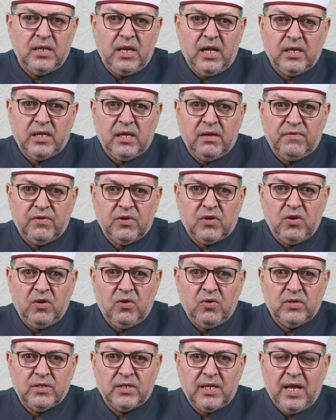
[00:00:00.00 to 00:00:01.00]
like if
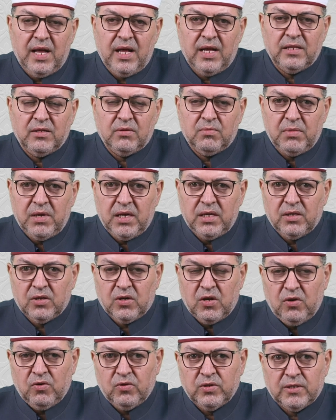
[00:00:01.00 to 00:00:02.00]
clause and main
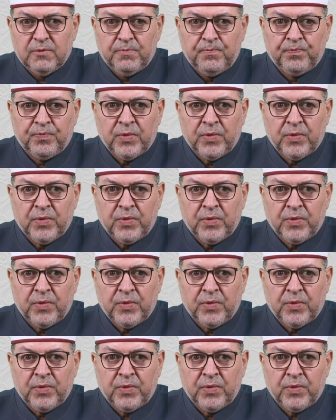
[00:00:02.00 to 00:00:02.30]
clause.